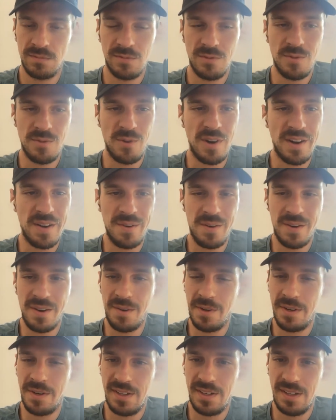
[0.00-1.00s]
Right.
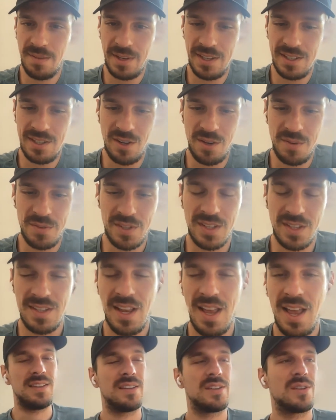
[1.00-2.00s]
That makes a lot of sense.
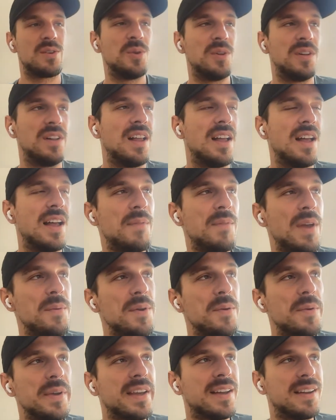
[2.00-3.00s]
Cool.
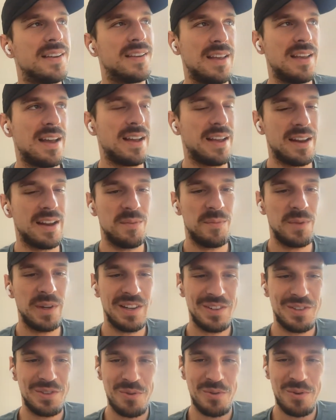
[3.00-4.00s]
Maybe we can get a bit
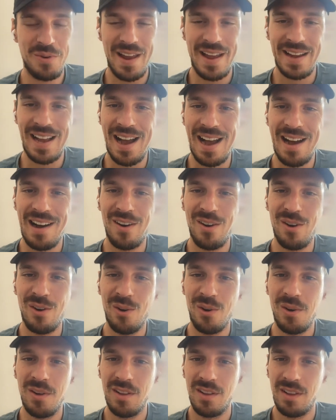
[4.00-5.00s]
into like
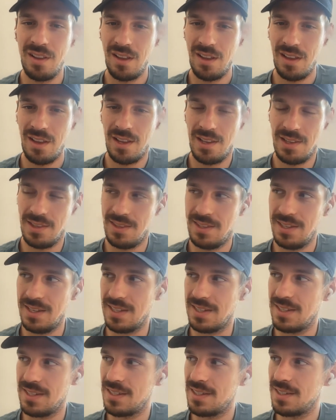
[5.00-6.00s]
how
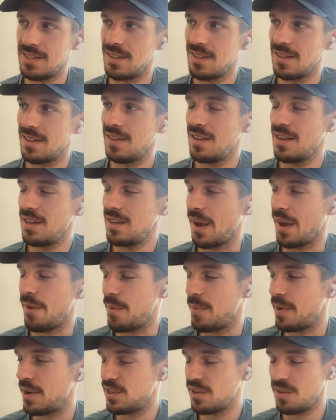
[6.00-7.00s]
this. We
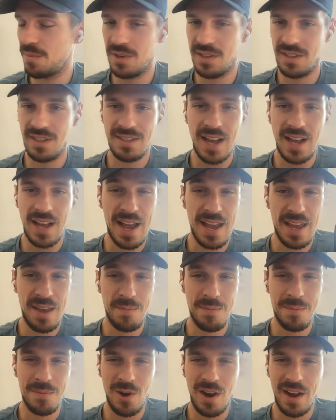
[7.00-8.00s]
mentioned a bit the
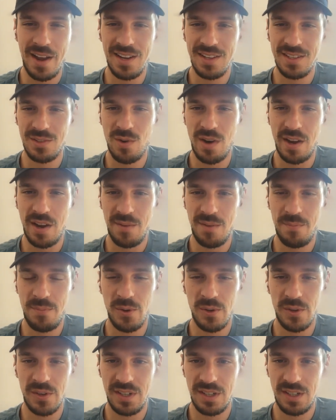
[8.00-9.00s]
time, right, is quite
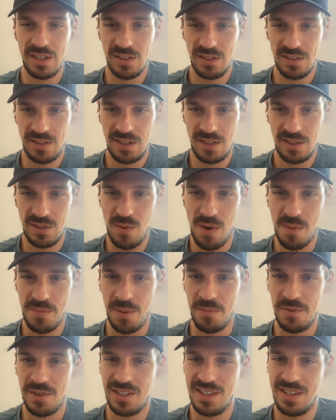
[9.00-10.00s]
important in swaps.
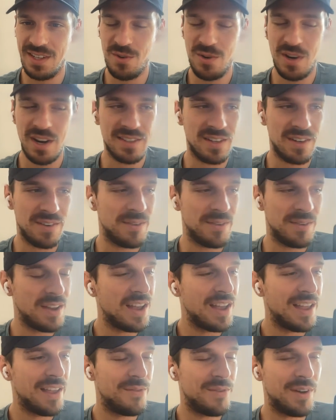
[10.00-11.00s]
Obviously, you guys are
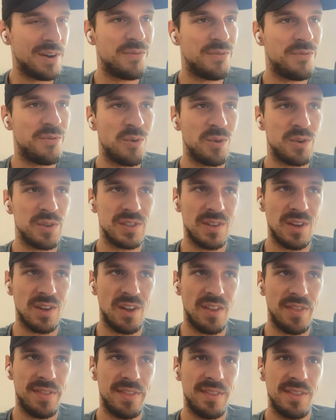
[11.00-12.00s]
very focused
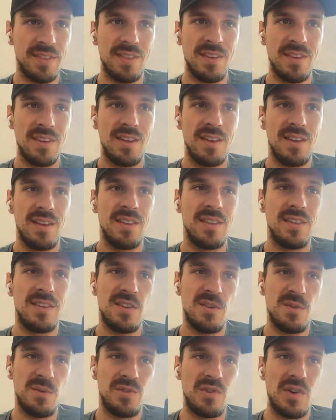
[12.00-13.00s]
on the
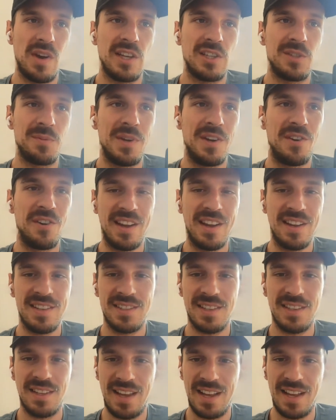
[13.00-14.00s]
user
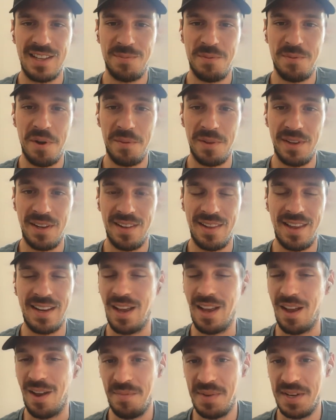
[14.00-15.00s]
experience, and that's probably
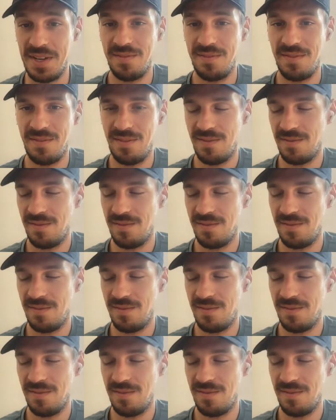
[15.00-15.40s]
like, I mean,